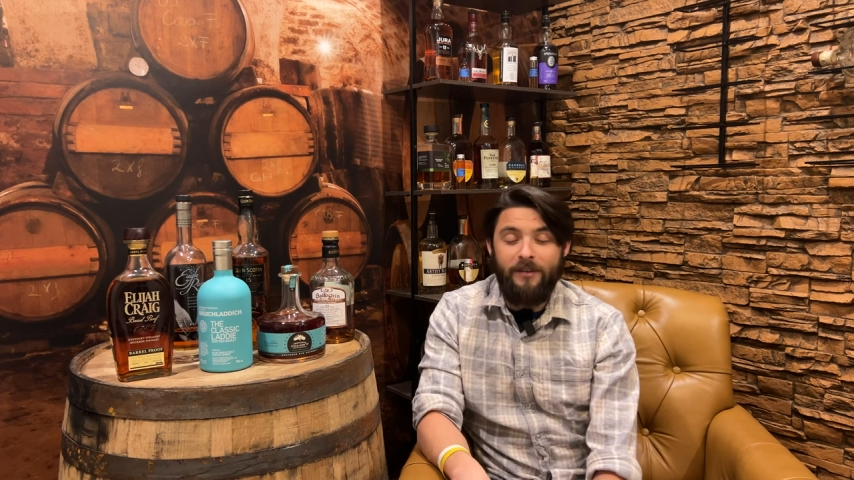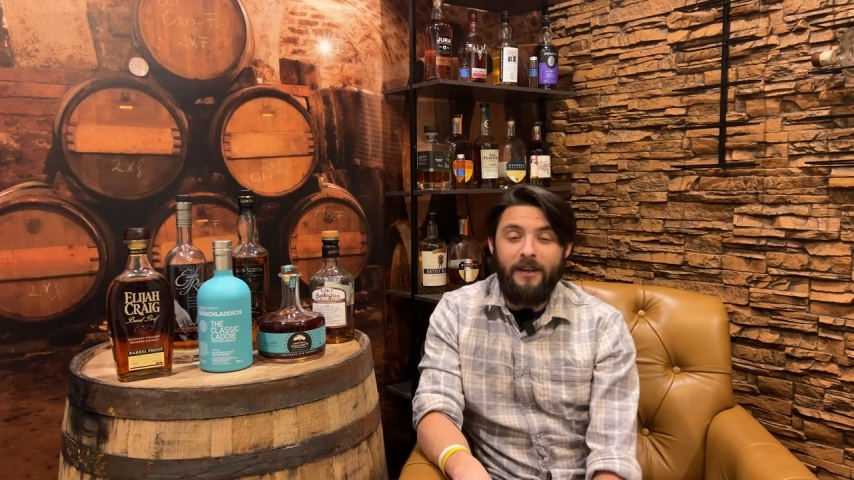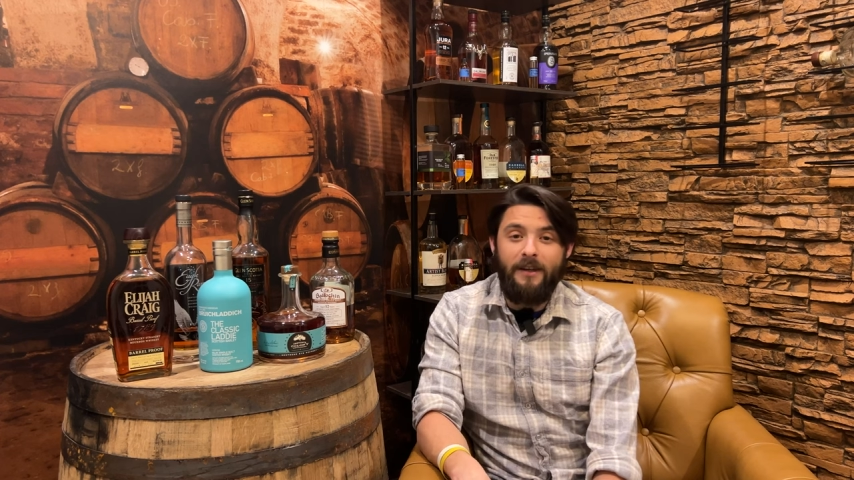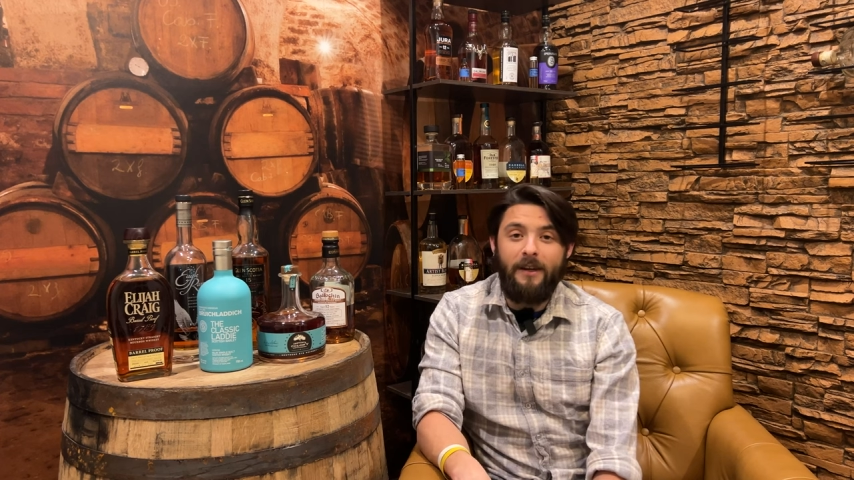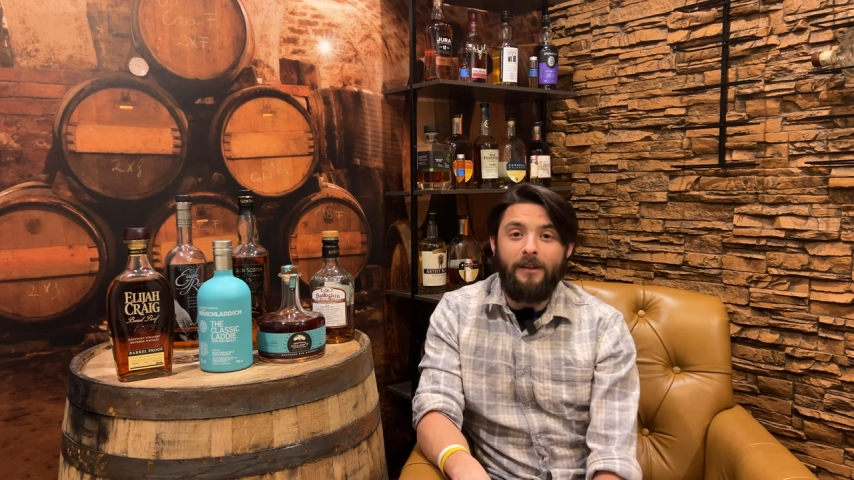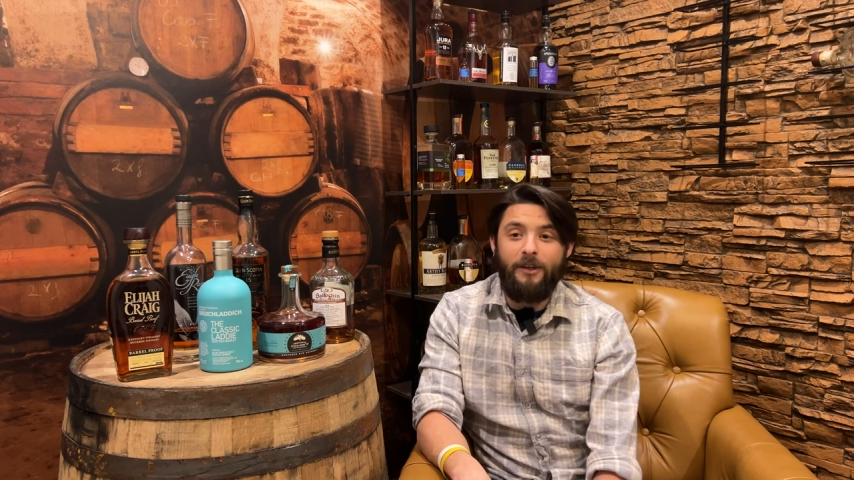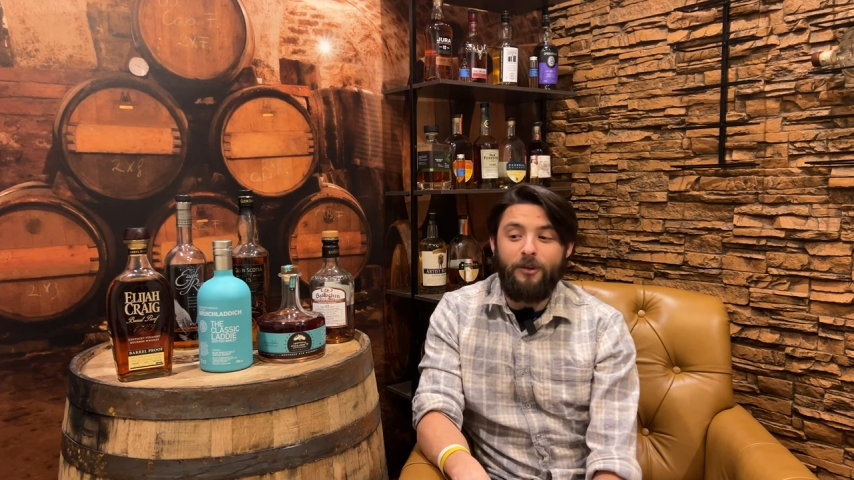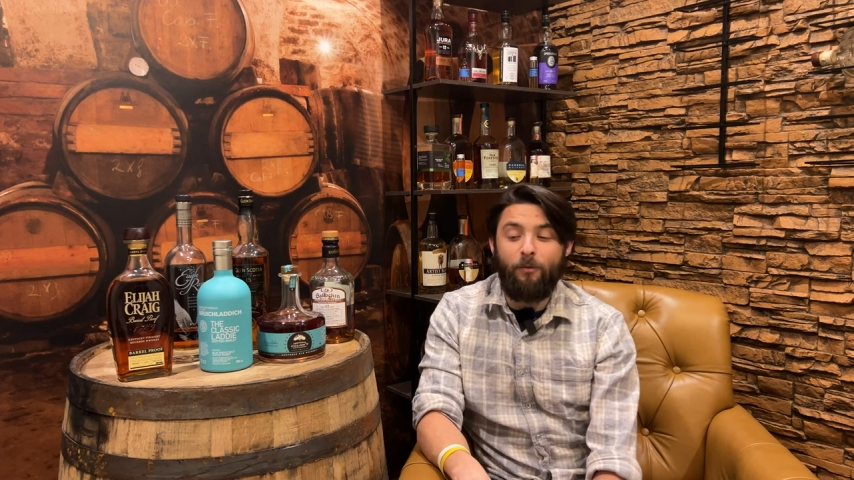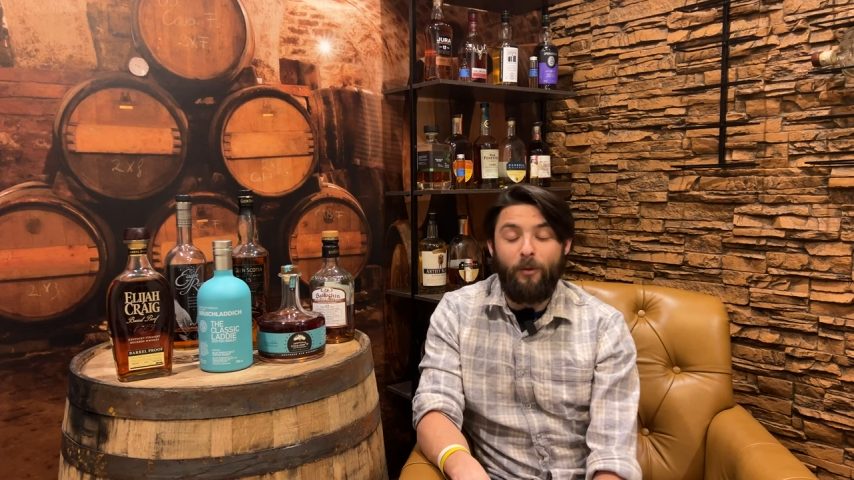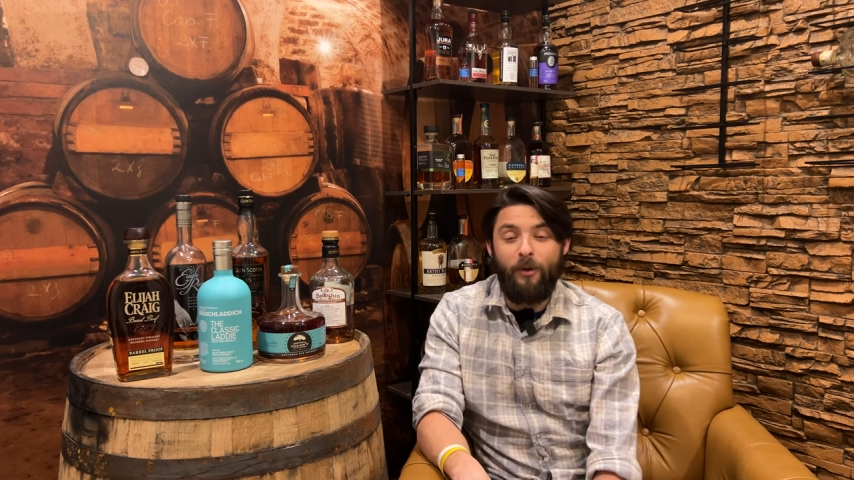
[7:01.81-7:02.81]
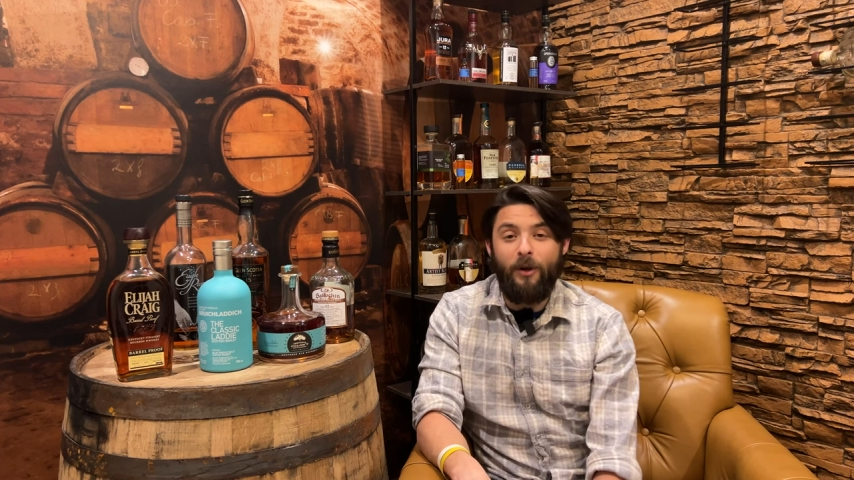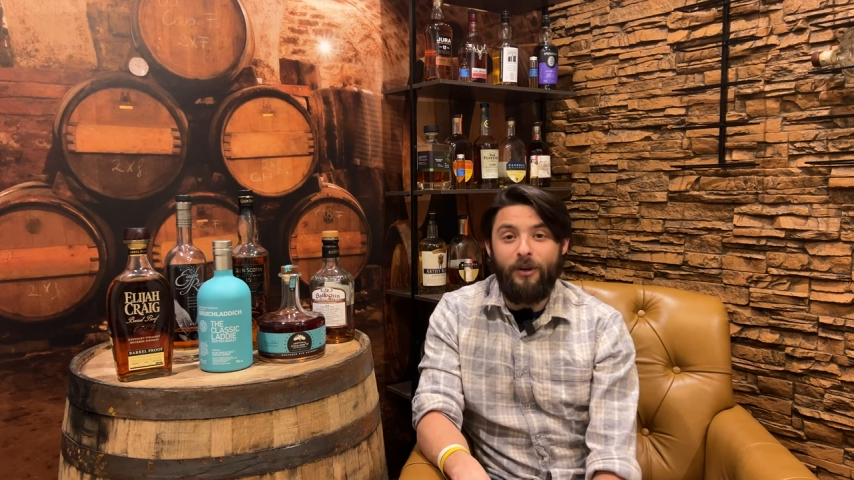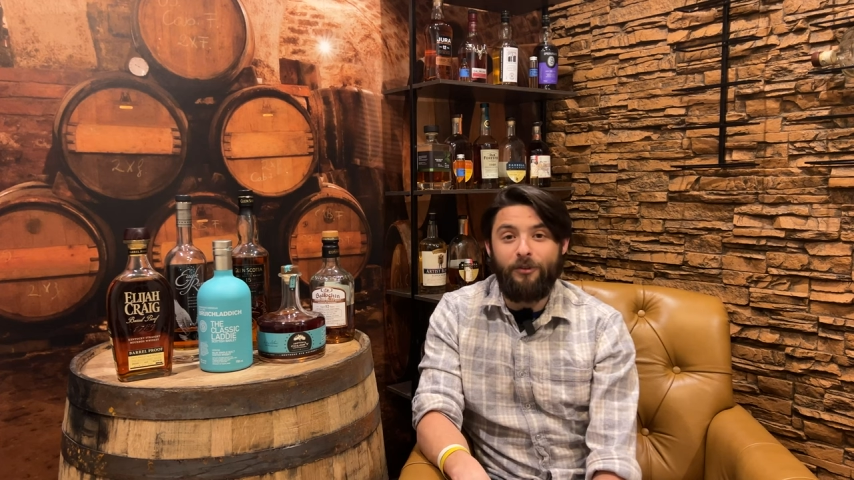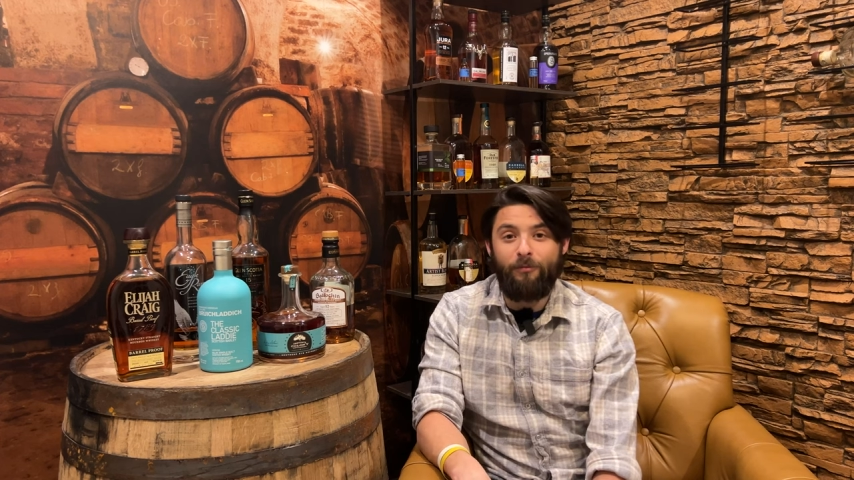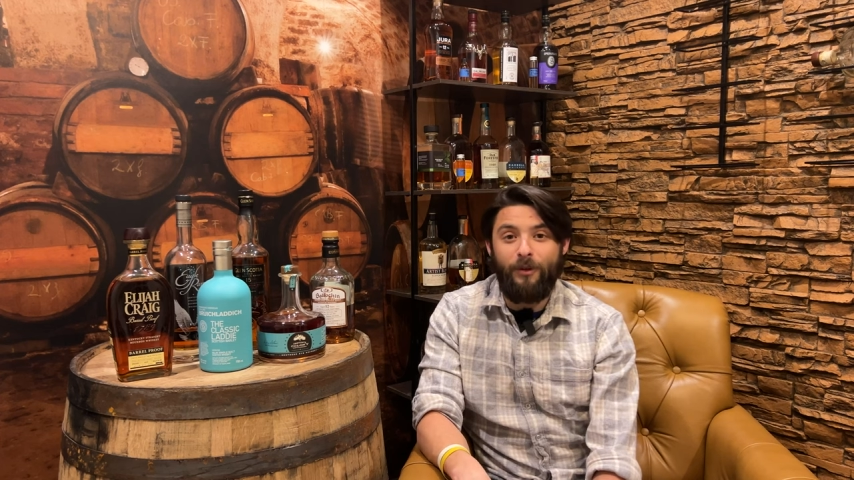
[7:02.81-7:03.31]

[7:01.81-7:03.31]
Antique Collection would be awesome,